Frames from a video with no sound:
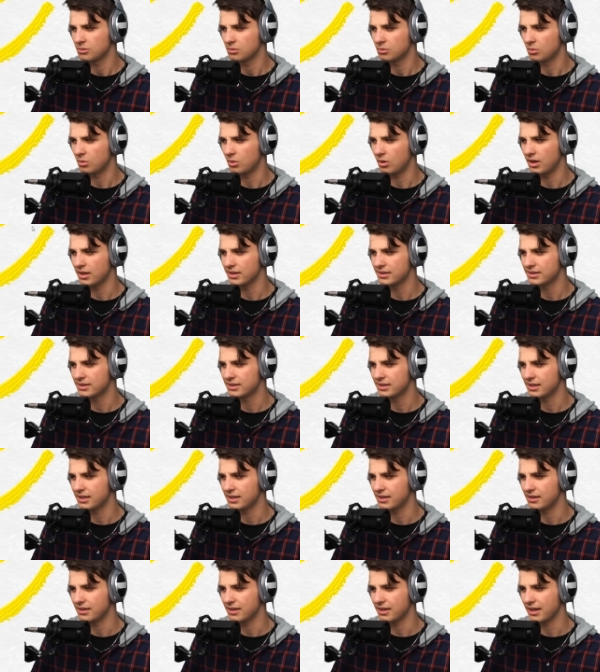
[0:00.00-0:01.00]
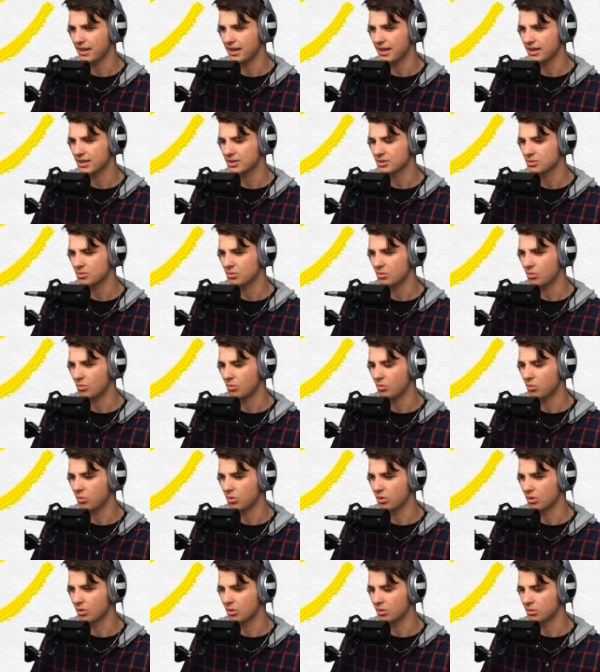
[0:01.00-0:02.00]
what in the actual
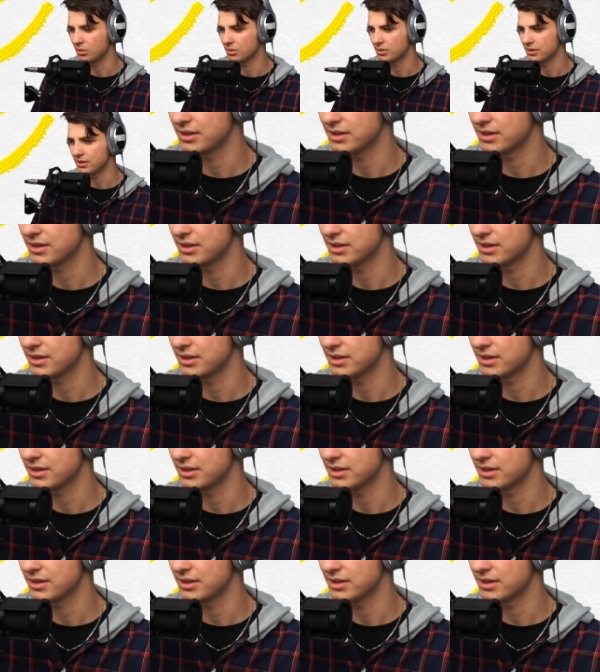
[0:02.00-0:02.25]
world?